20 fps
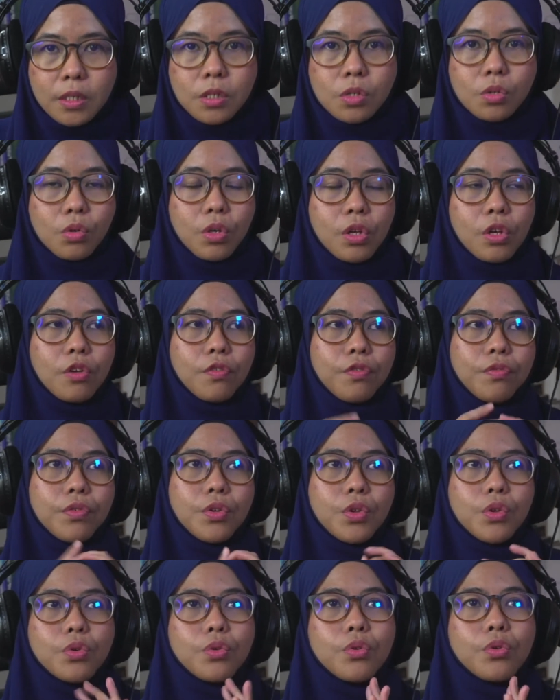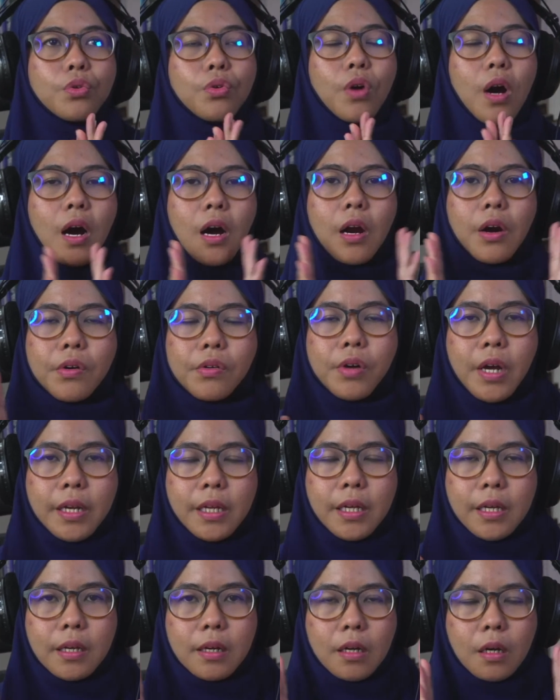So if you are
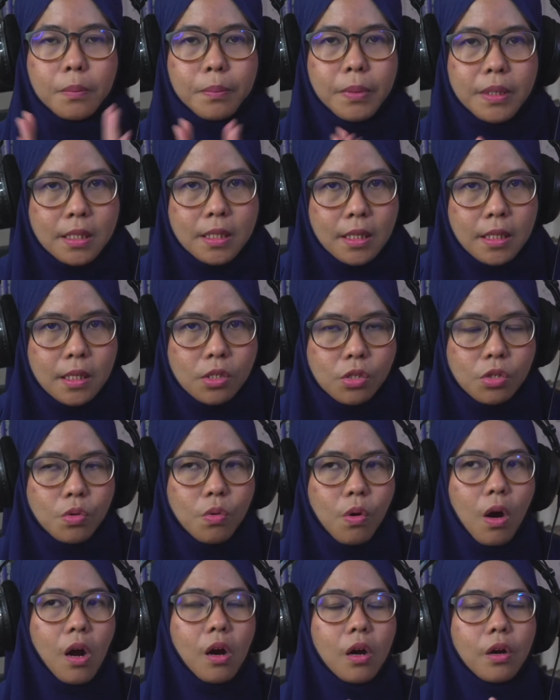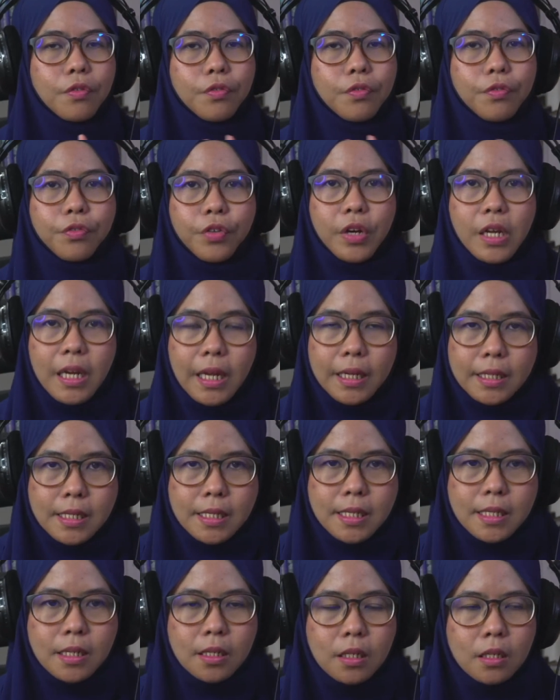running a business, you are a
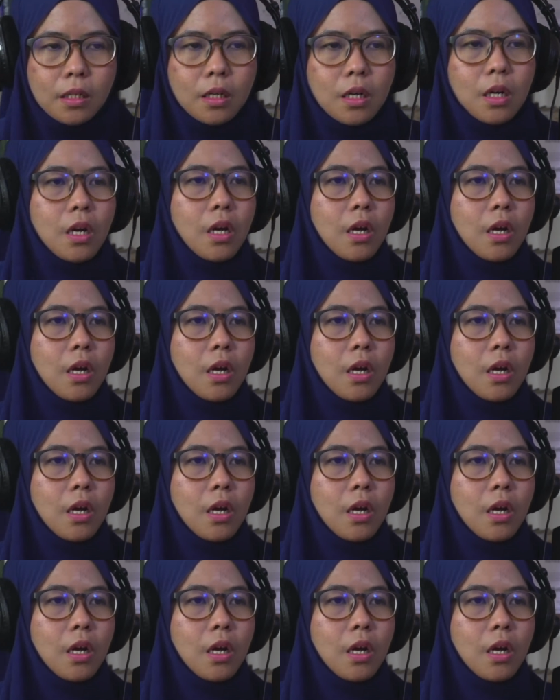freelancer,